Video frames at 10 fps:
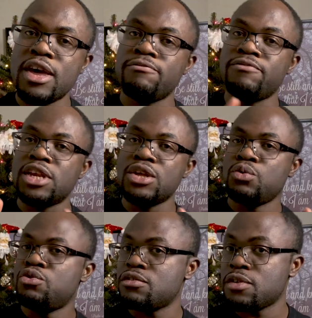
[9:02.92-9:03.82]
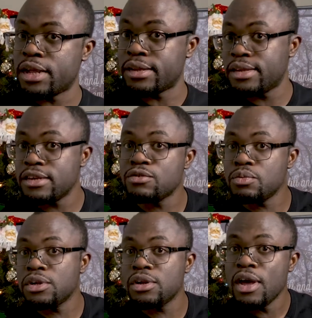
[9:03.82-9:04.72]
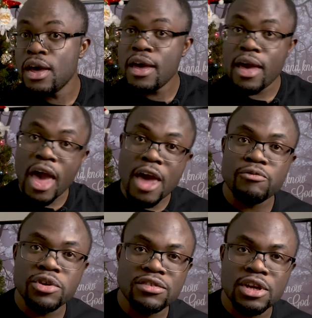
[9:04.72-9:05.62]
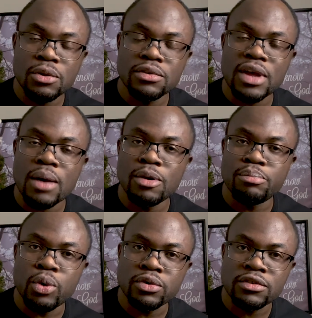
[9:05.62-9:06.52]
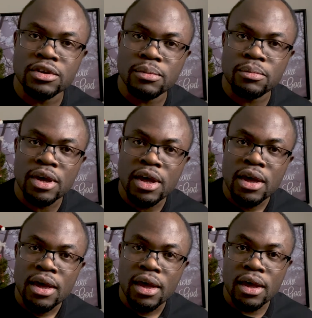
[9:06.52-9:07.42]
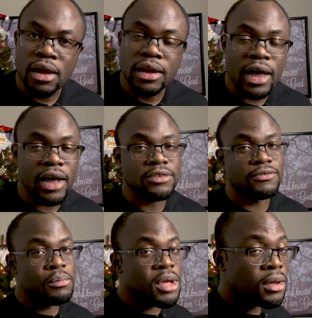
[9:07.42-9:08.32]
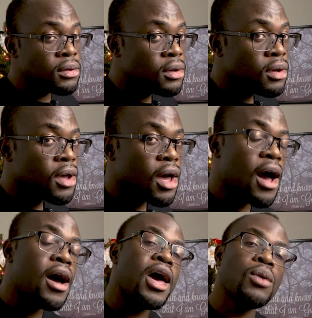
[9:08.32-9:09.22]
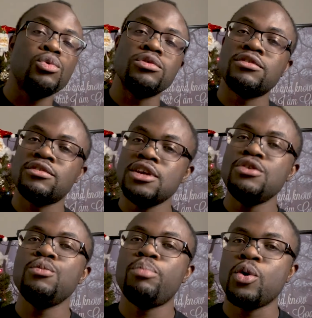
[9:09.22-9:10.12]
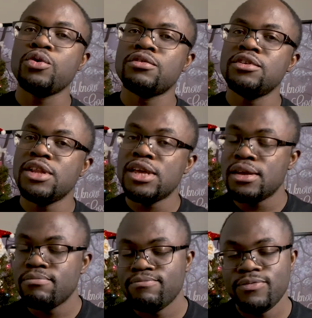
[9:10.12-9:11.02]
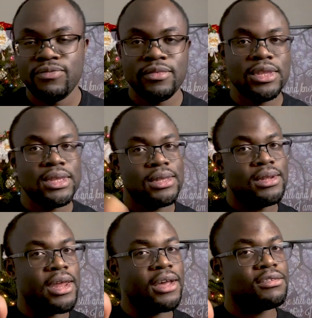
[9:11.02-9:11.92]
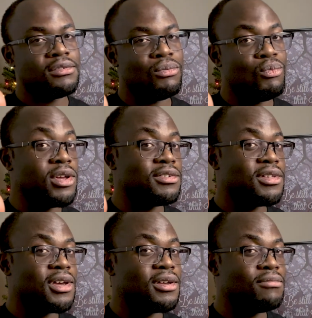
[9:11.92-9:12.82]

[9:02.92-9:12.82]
videos just like this one every single time we post them. And as for me, I will see you personally next Wednesday.